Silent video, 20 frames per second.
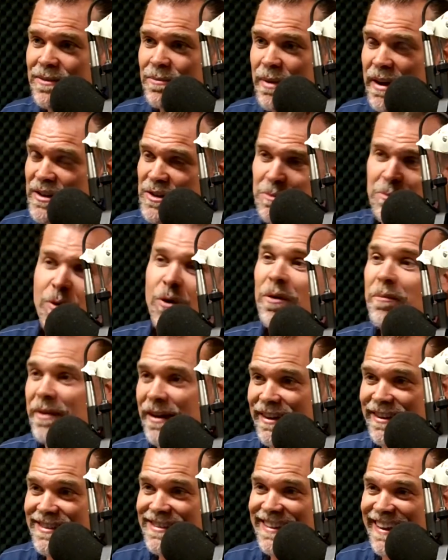Pay some more
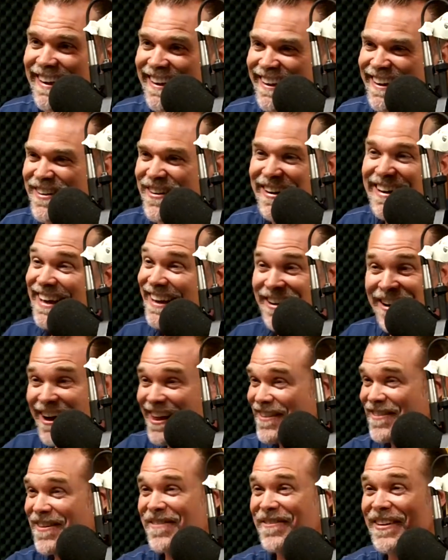bills. We're getting
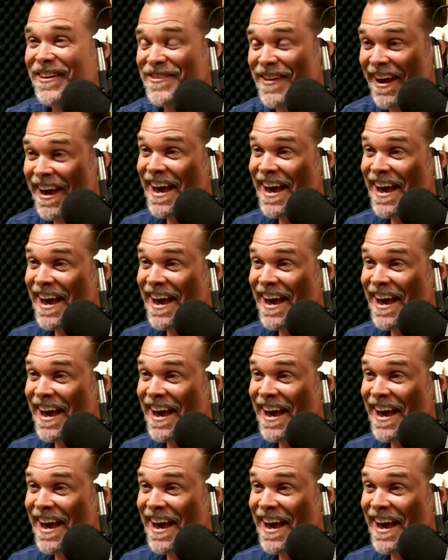all of our bills here.